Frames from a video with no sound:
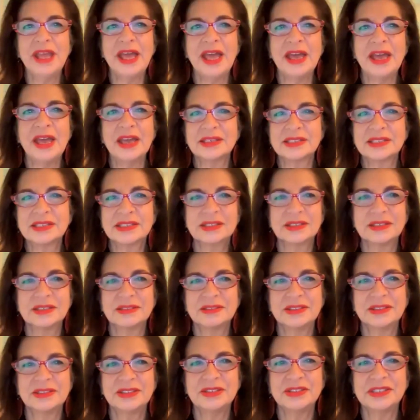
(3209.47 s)
next
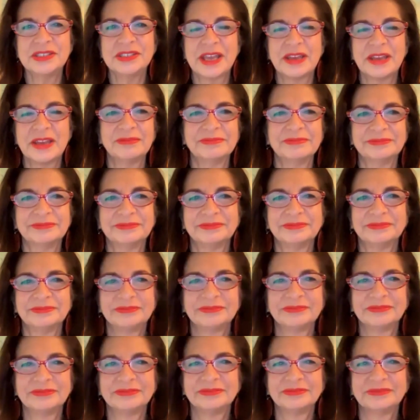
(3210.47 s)
Tuesday
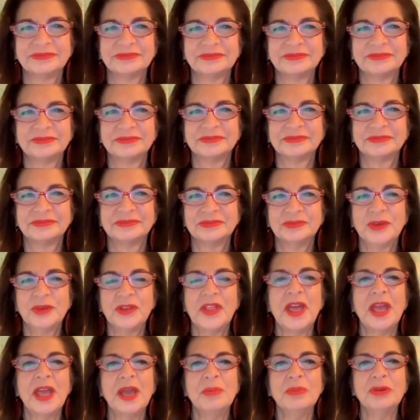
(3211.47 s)

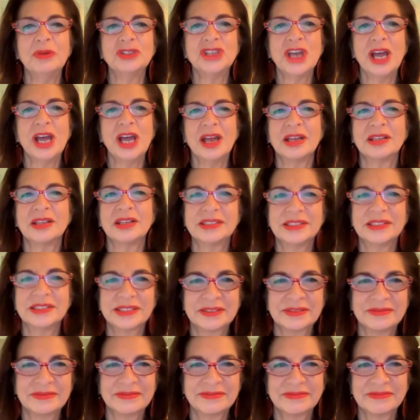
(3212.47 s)
with Amber
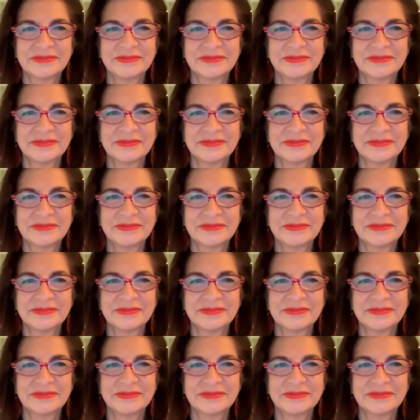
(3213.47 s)
Johns